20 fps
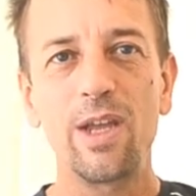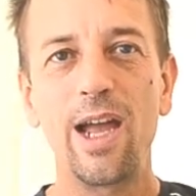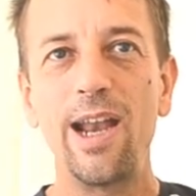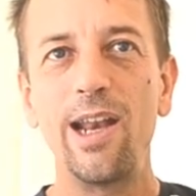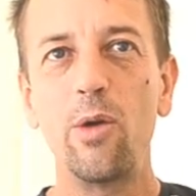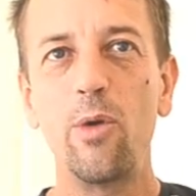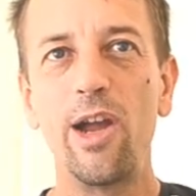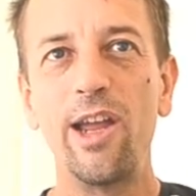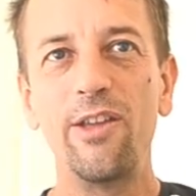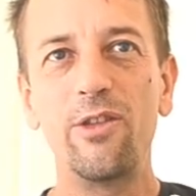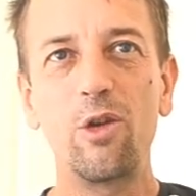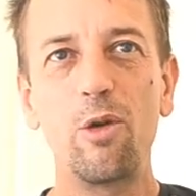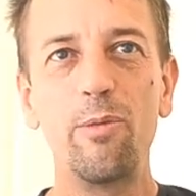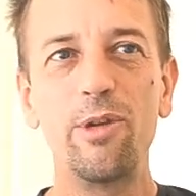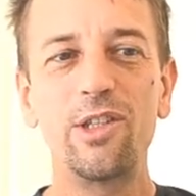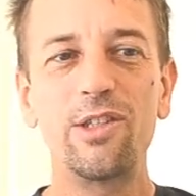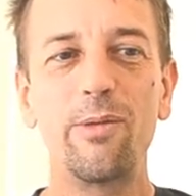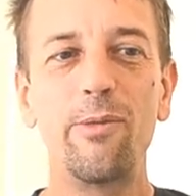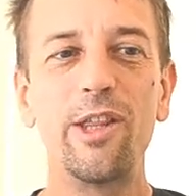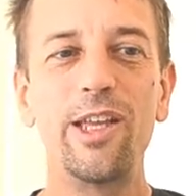Anyway, he told
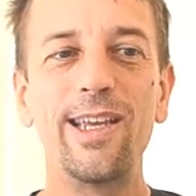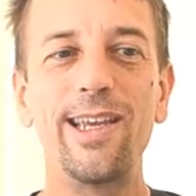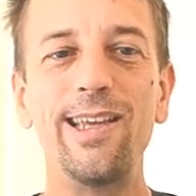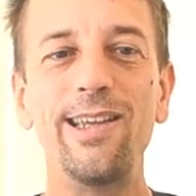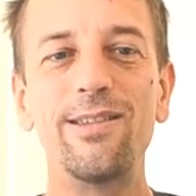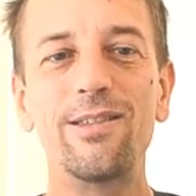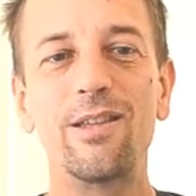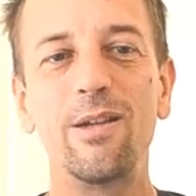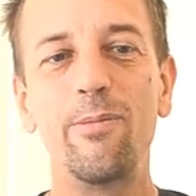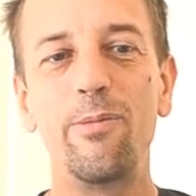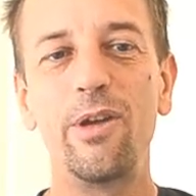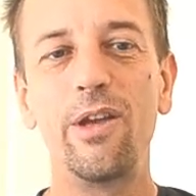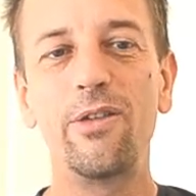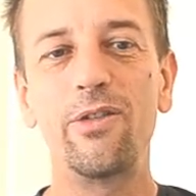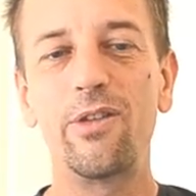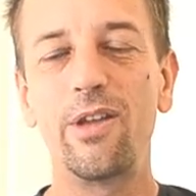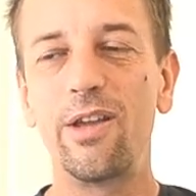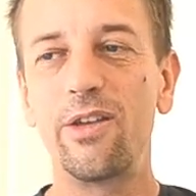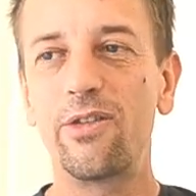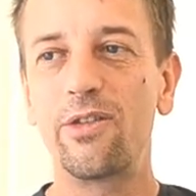me some of the keys to
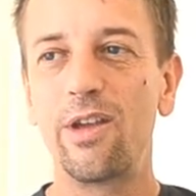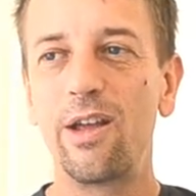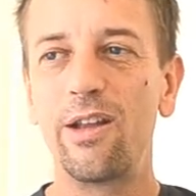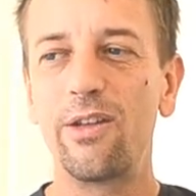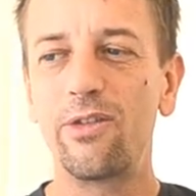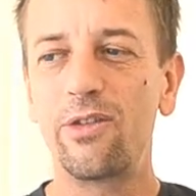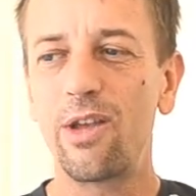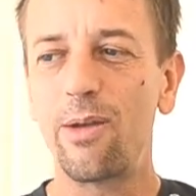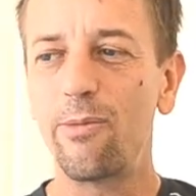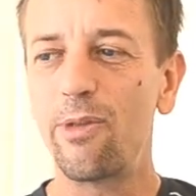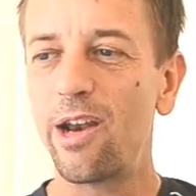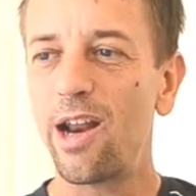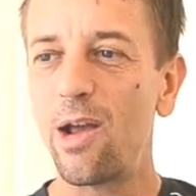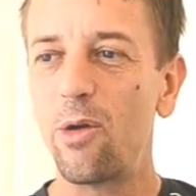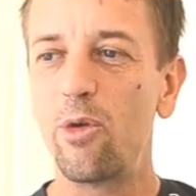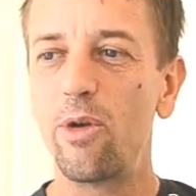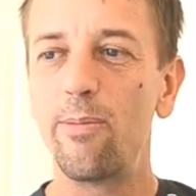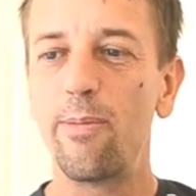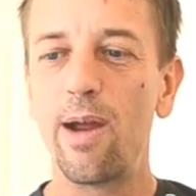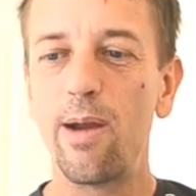business, and some that
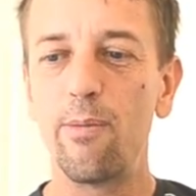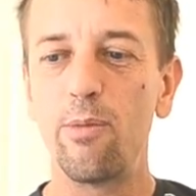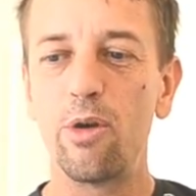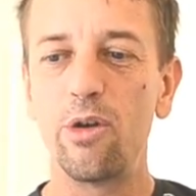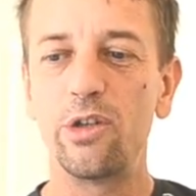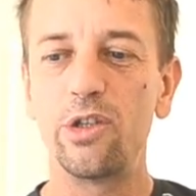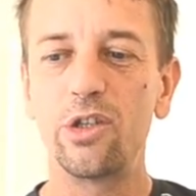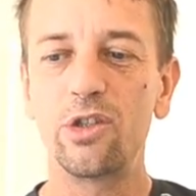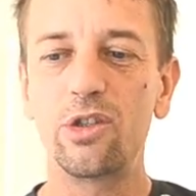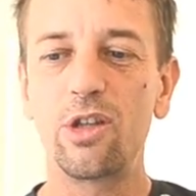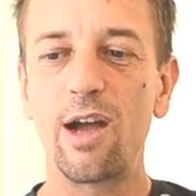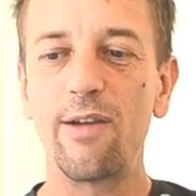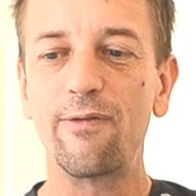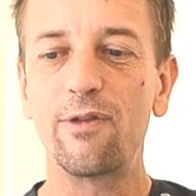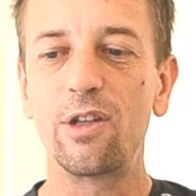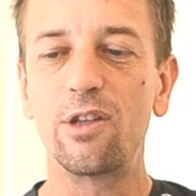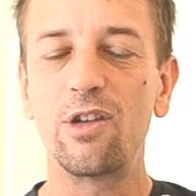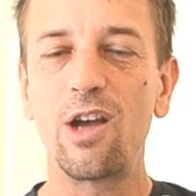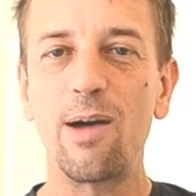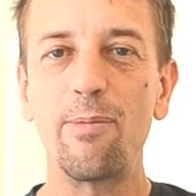I remember just
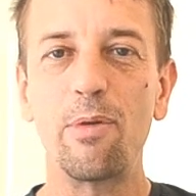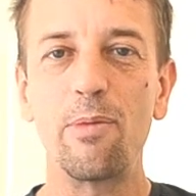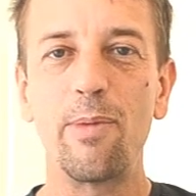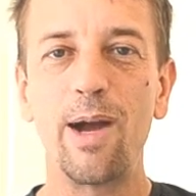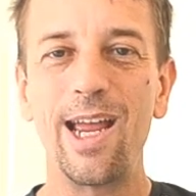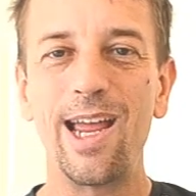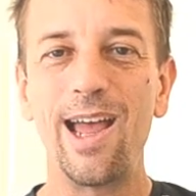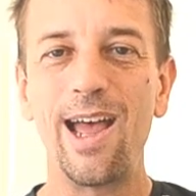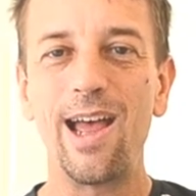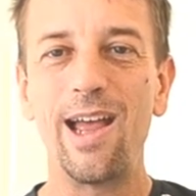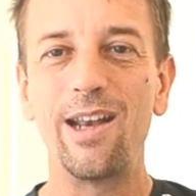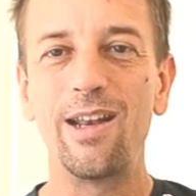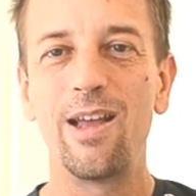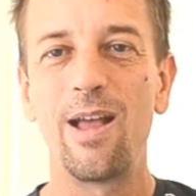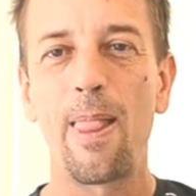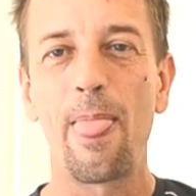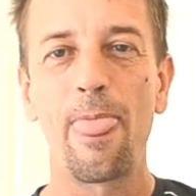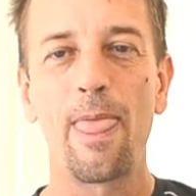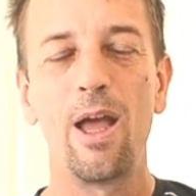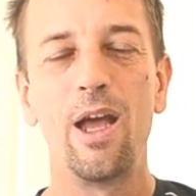off the top of my
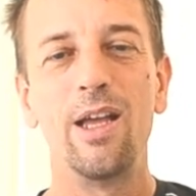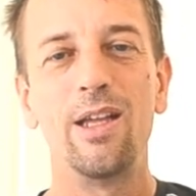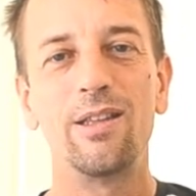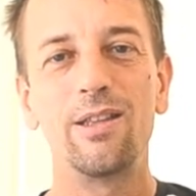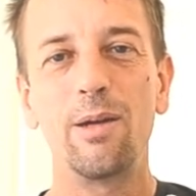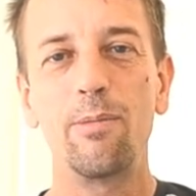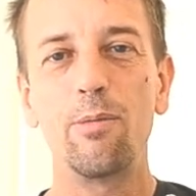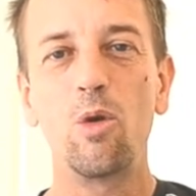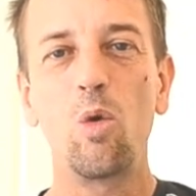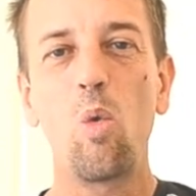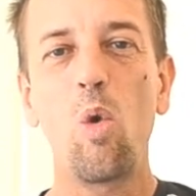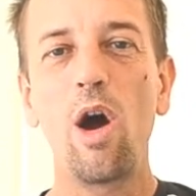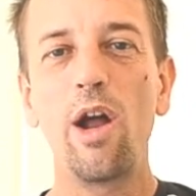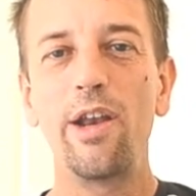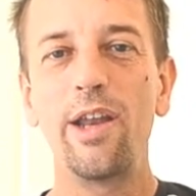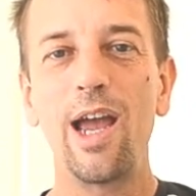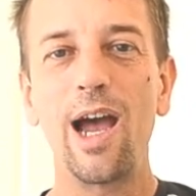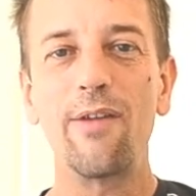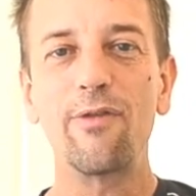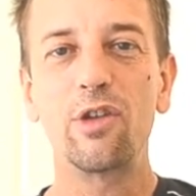head. Number
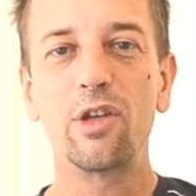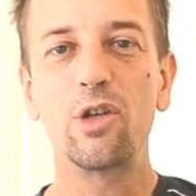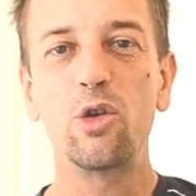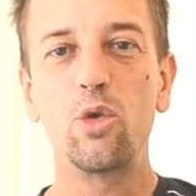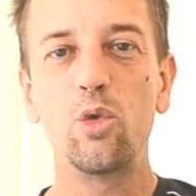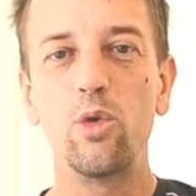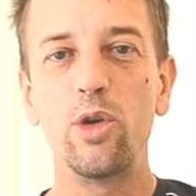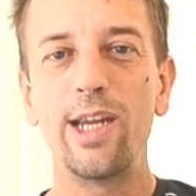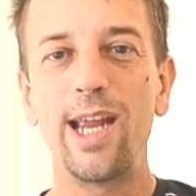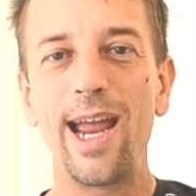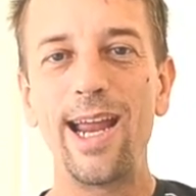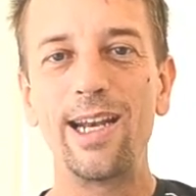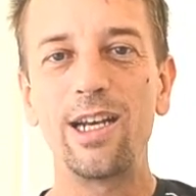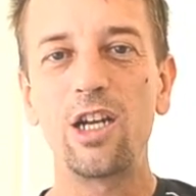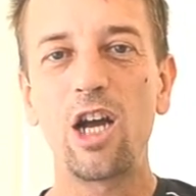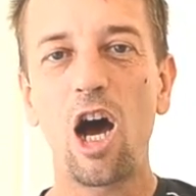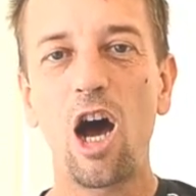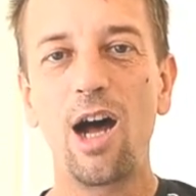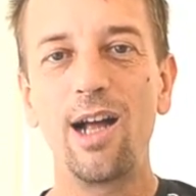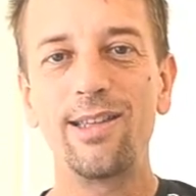one, you have to
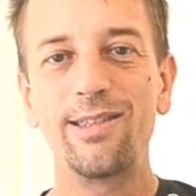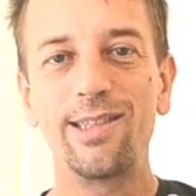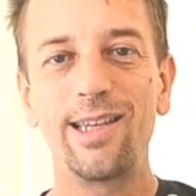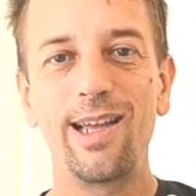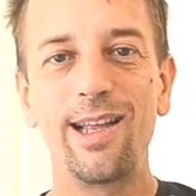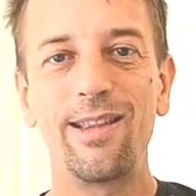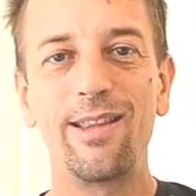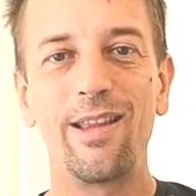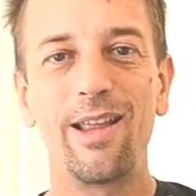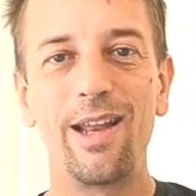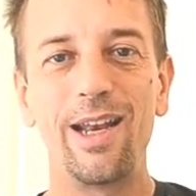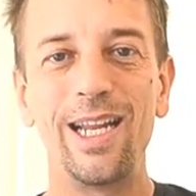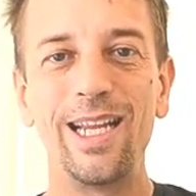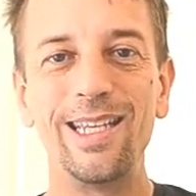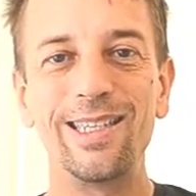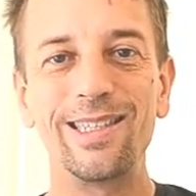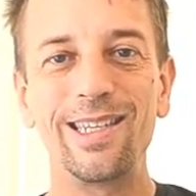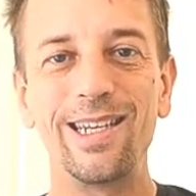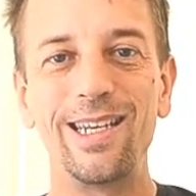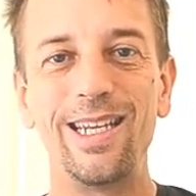create content that
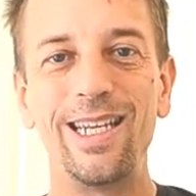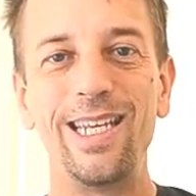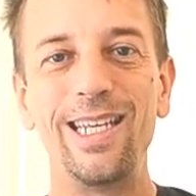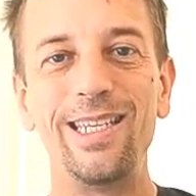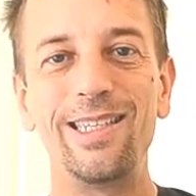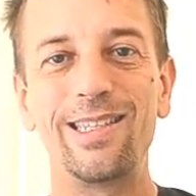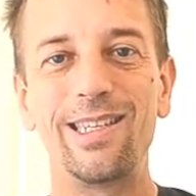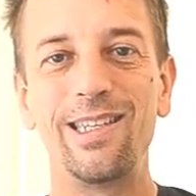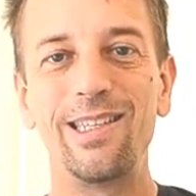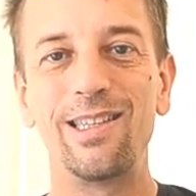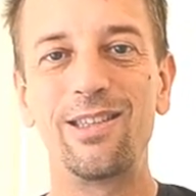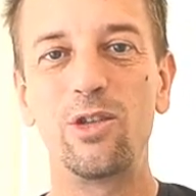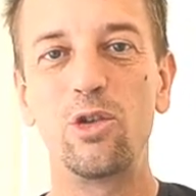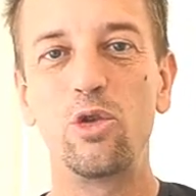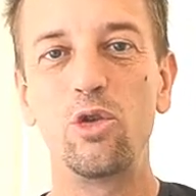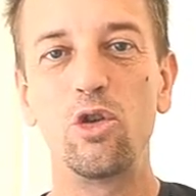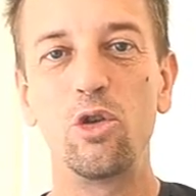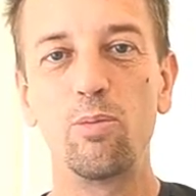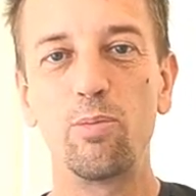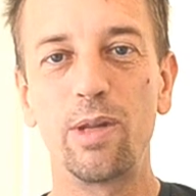isn't easy
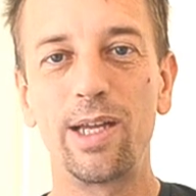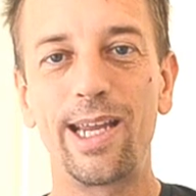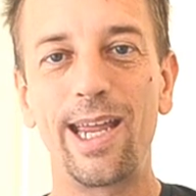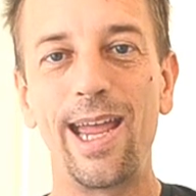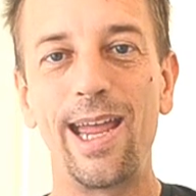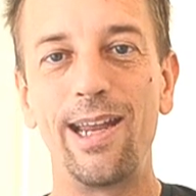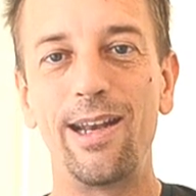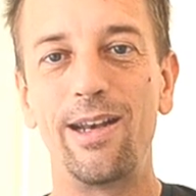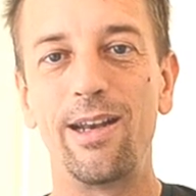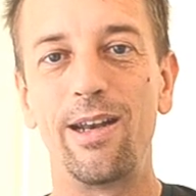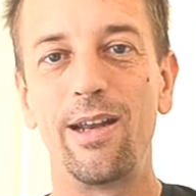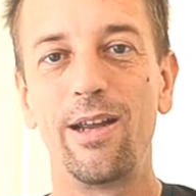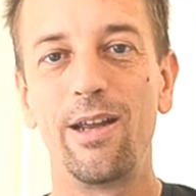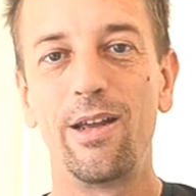to duplicate.